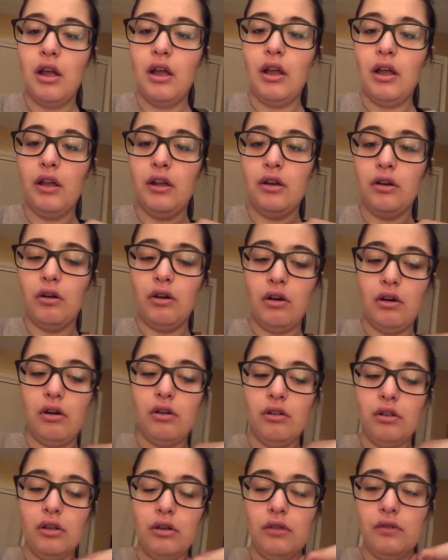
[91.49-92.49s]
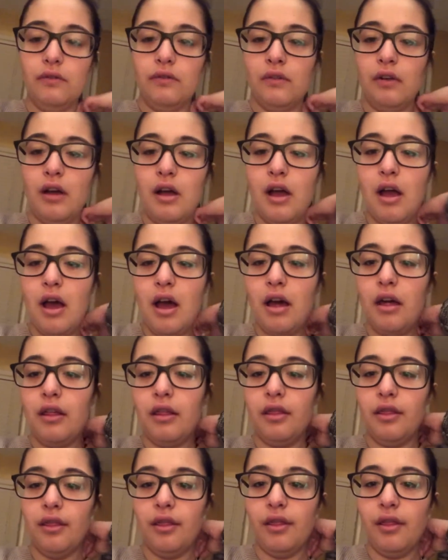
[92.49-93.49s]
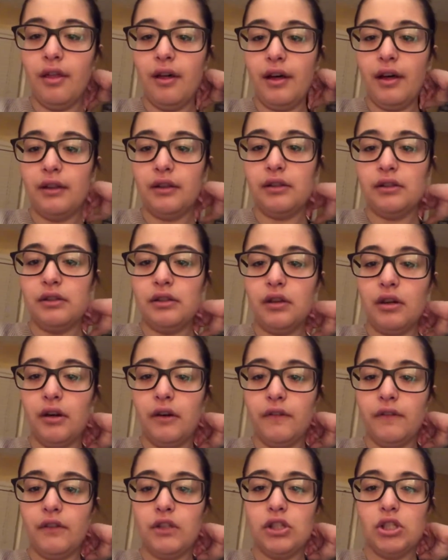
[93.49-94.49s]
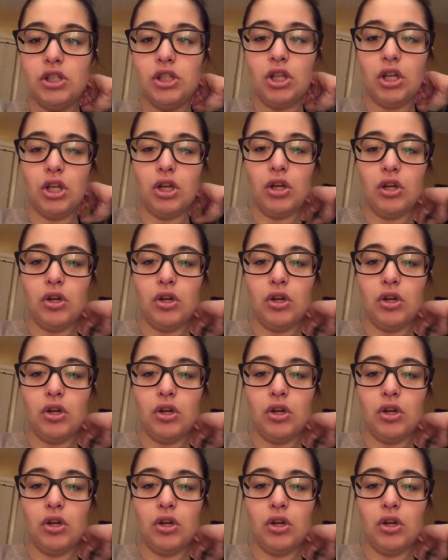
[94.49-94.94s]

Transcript: and all of that stuff. So